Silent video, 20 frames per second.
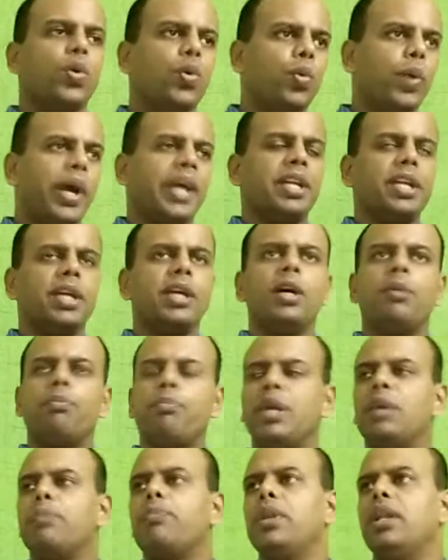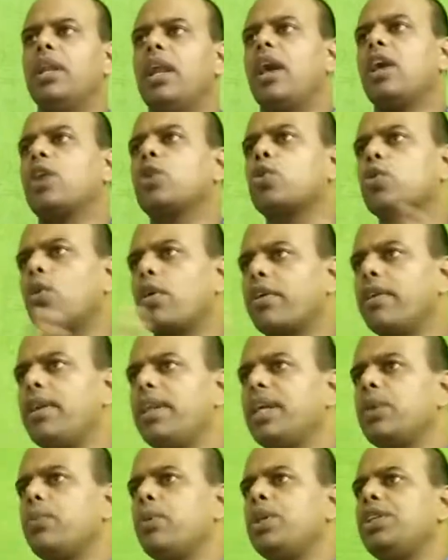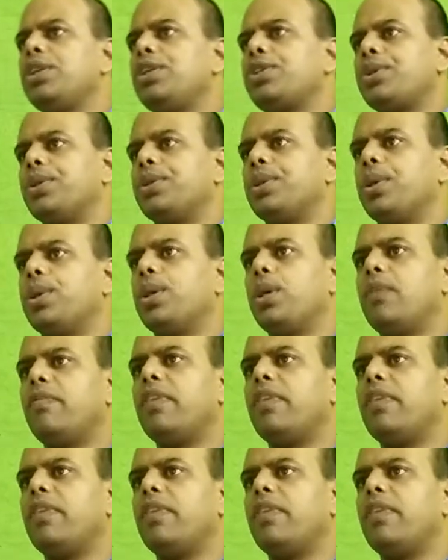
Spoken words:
when people are quarreling with each other,